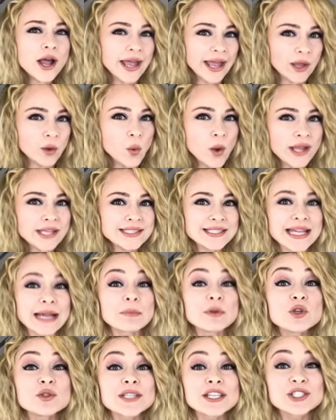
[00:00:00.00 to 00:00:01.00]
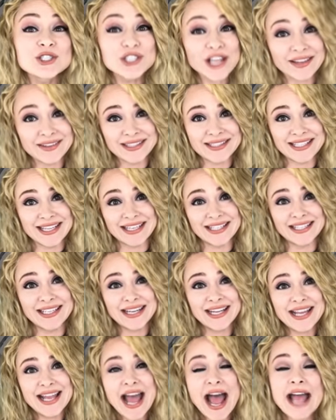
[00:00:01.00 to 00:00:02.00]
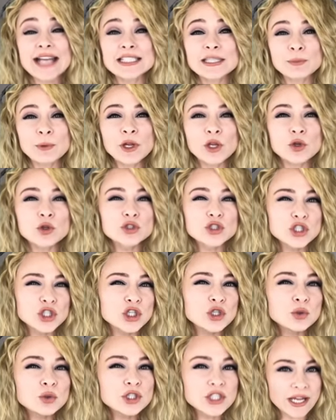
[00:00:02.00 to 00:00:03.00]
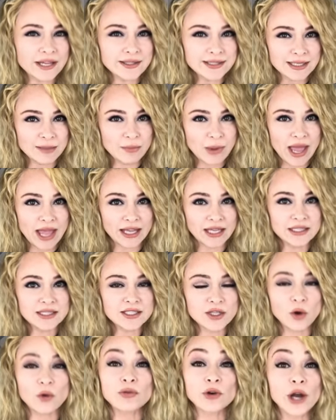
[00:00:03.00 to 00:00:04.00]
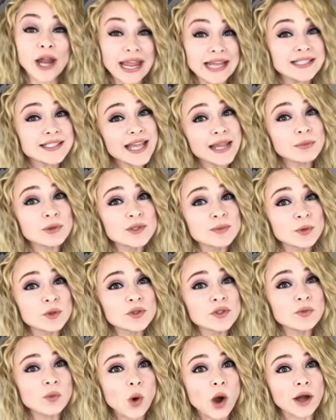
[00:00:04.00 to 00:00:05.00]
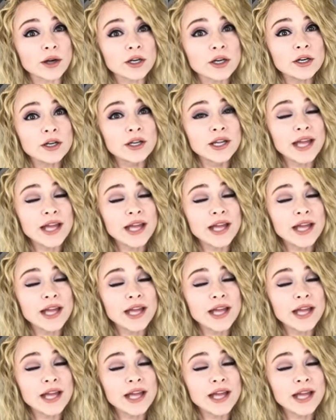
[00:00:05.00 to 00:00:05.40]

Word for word: egg whites, I'm using gelatin. I sprinkled two gelatin packets over eight tablespoons of water.